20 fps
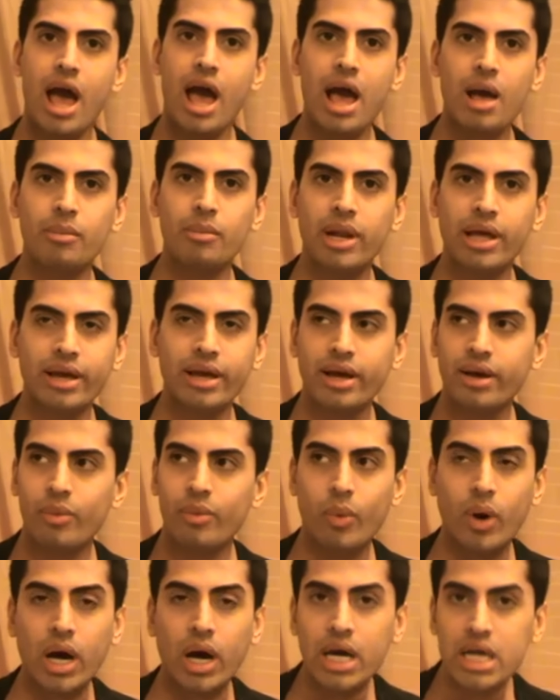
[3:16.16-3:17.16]
I'm like,
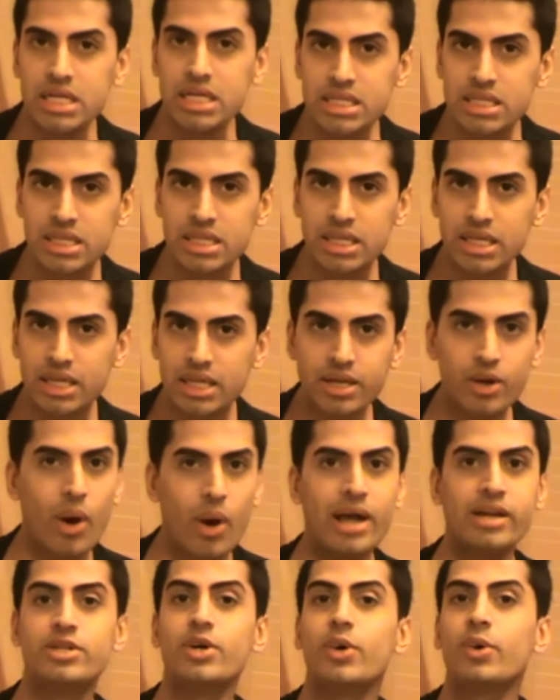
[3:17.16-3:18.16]
what? No,
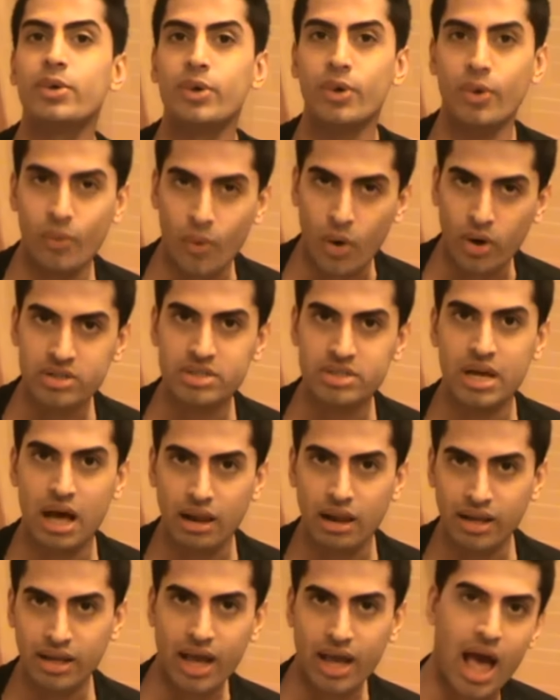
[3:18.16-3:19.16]
I don't know what,
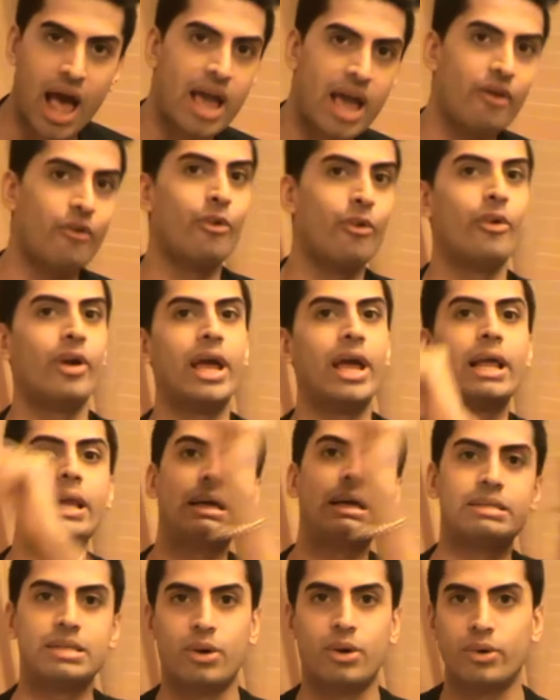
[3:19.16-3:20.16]
darling. I
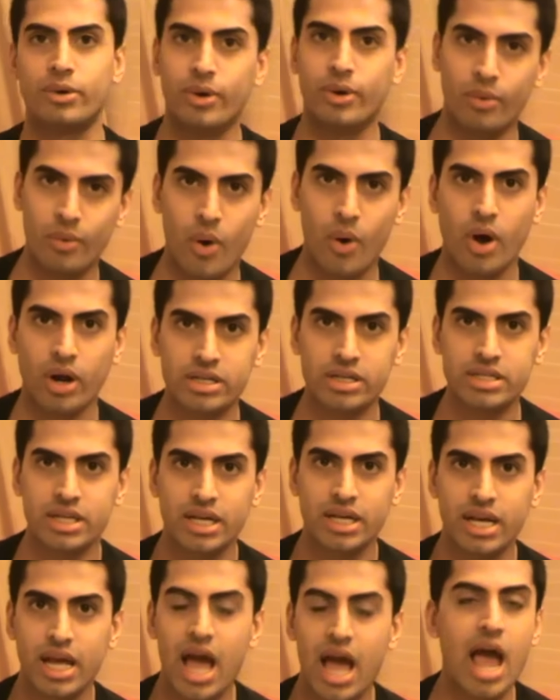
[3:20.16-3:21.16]
really don't know what.
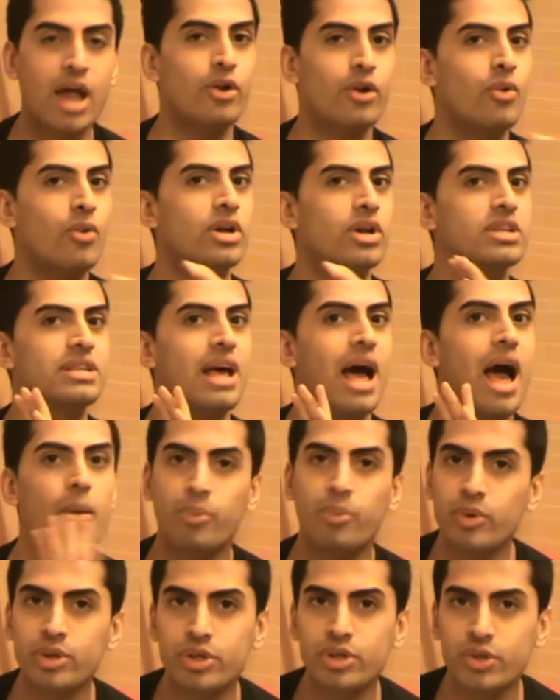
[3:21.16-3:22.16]
I don't know what is
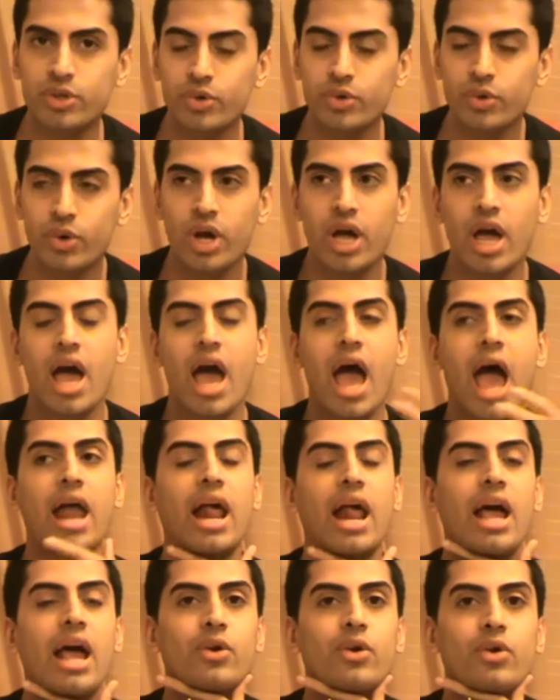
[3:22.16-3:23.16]
up with you,
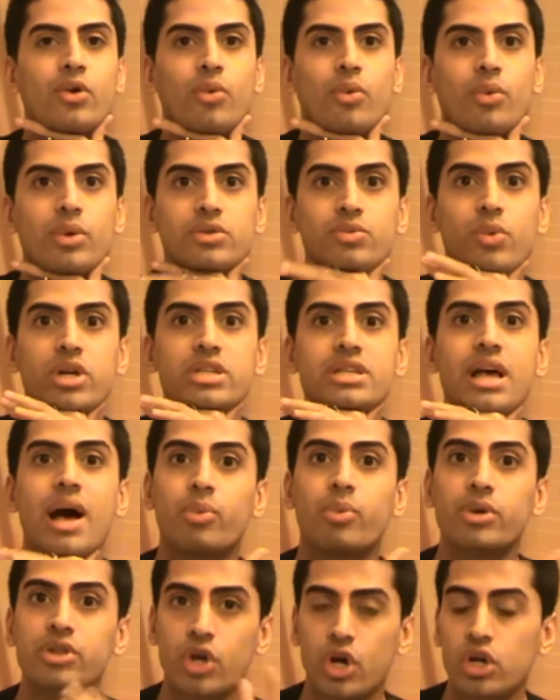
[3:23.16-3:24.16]
and I don't know what is
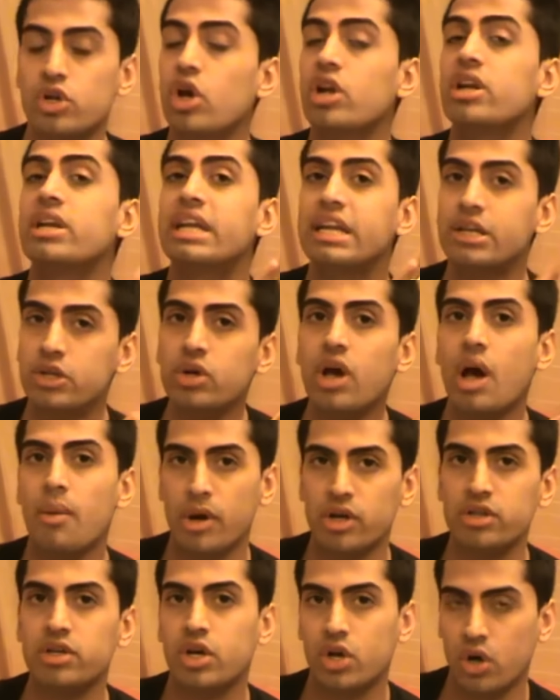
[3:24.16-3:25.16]
up with you all. You all need to come
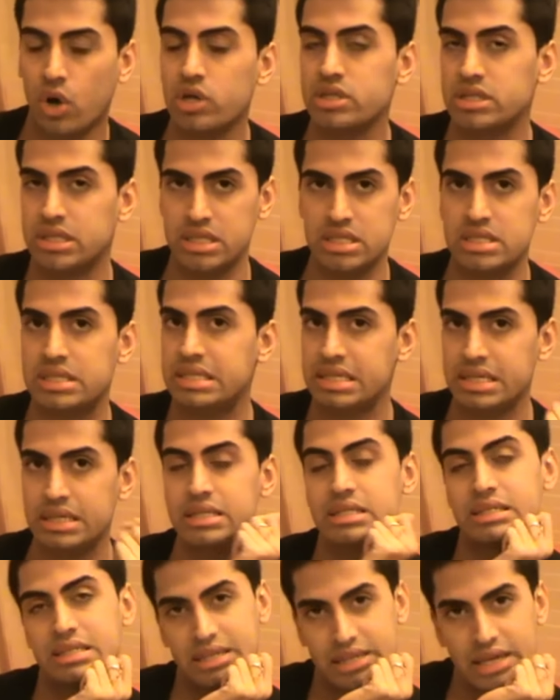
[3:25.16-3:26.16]
out of the closet,
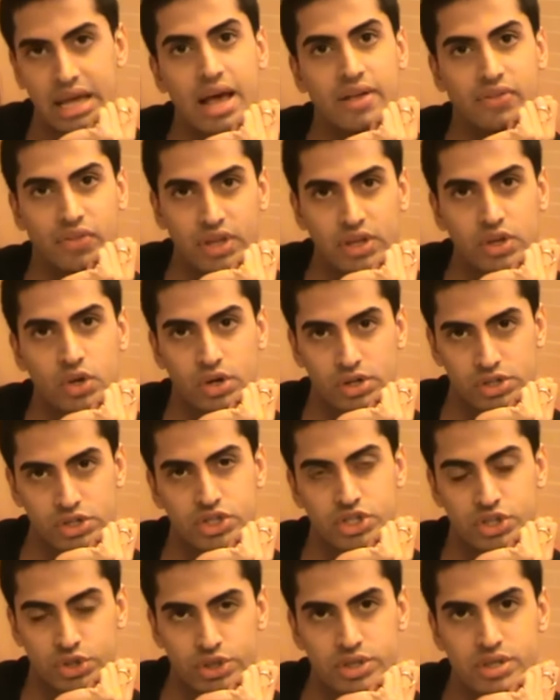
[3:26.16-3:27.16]
seriously. I think you all
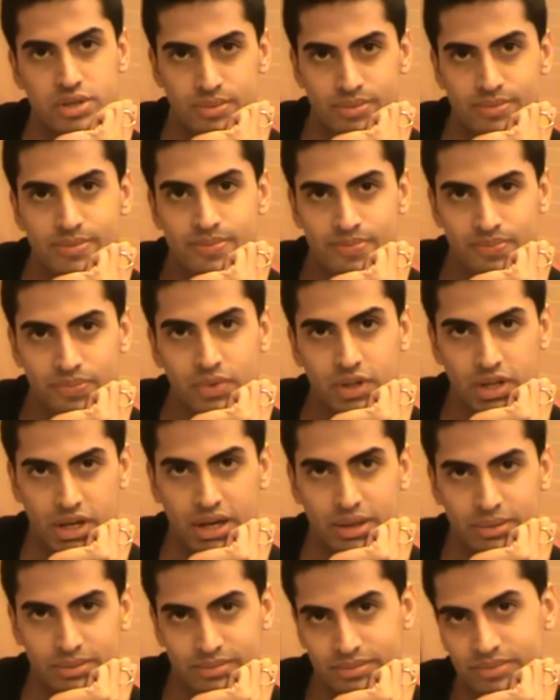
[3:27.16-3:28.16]
should.
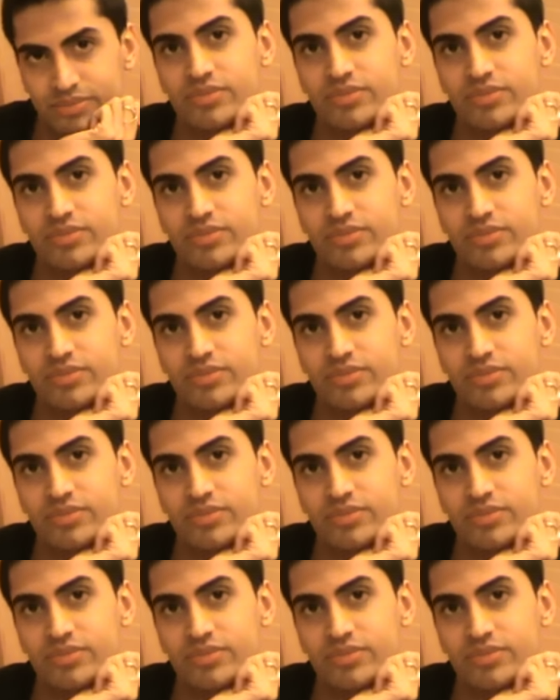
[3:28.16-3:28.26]
Yeah.